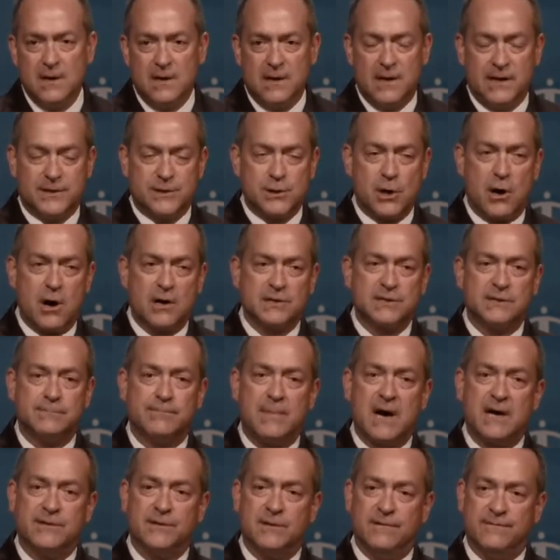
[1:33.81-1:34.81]
It talks
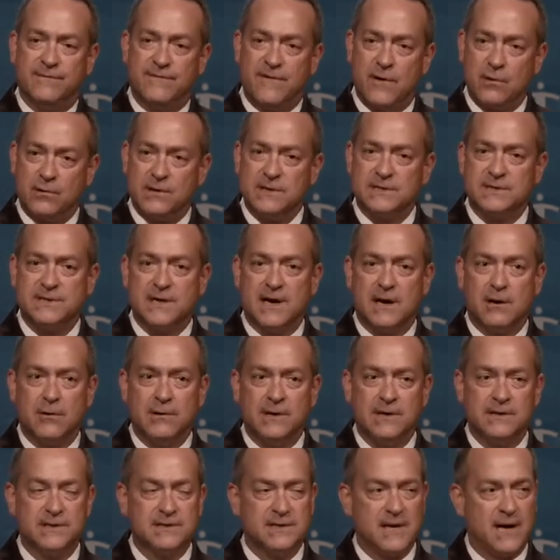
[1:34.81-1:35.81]
about the focus
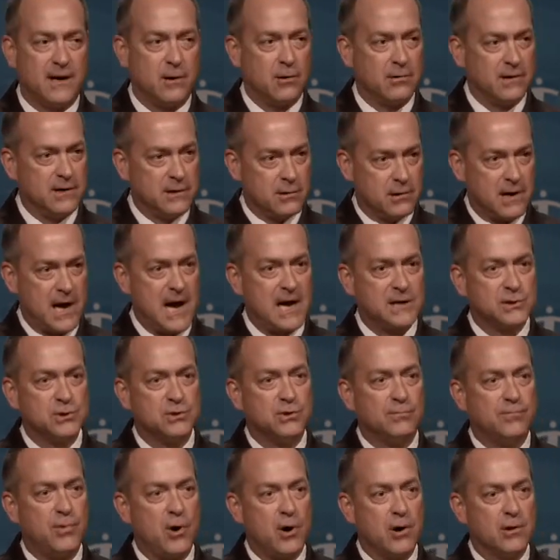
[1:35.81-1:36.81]
areas that our
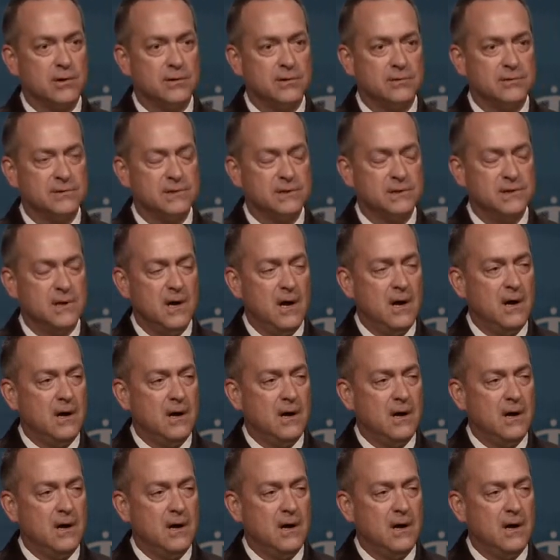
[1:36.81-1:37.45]
international partners,